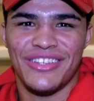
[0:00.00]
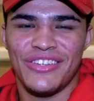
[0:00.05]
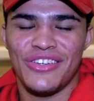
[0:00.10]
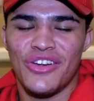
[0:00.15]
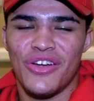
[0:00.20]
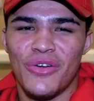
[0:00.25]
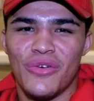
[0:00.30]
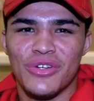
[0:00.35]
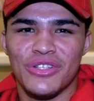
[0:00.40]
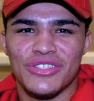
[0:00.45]
You
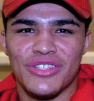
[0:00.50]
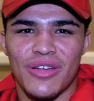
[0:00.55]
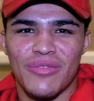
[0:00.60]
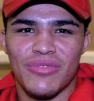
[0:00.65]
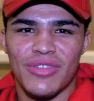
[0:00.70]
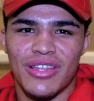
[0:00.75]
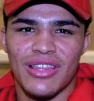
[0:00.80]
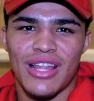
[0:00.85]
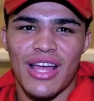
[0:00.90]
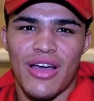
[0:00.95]
know, it was
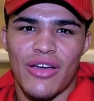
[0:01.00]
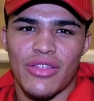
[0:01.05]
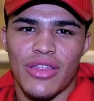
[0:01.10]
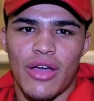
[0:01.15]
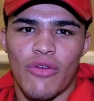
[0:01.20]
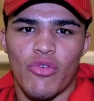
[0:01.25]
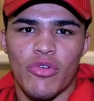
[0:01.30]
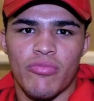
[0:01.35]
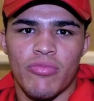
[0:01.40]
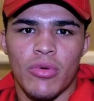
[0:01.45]
something
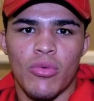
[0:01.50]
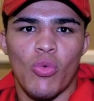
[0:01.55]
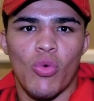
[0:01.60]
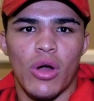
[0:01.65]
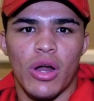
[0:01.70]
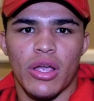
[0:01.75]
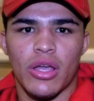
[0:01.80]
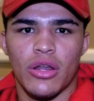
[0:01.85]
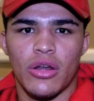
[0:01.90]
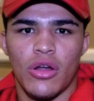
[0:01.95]
that we've been
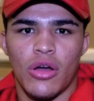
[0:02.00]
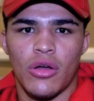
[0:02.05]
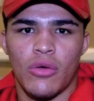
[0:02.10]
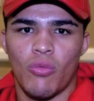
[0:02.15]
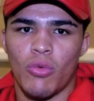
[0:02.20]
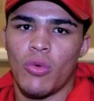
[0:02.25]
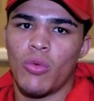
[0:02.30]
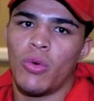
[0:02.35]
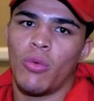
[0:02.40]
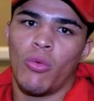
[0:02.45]
working
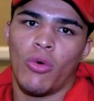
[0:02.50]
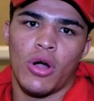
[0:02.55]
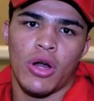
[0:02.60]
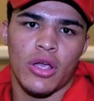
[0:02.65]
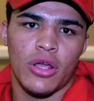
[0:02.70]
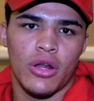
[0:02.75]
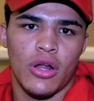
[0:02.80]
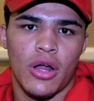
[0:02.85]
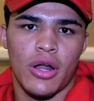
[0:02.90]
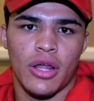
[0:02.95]
on. We were
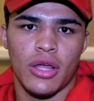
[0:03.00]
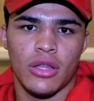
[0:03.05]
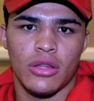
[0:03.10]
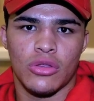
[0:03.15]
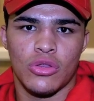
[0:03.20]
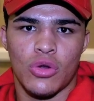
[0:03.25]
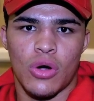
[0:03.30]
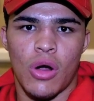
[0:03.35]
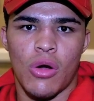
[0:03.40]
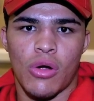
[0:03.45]
working on it
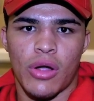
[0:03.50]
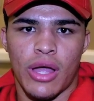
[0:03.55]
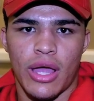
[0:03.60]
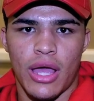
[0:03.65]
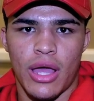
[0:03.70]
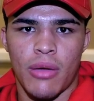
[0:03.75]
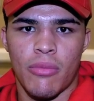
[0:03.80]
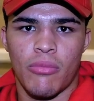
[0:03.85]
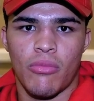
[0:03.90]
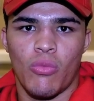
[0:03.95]
throughout
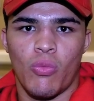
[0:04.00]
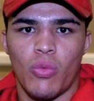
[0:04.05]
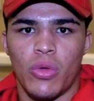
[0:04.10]
camp.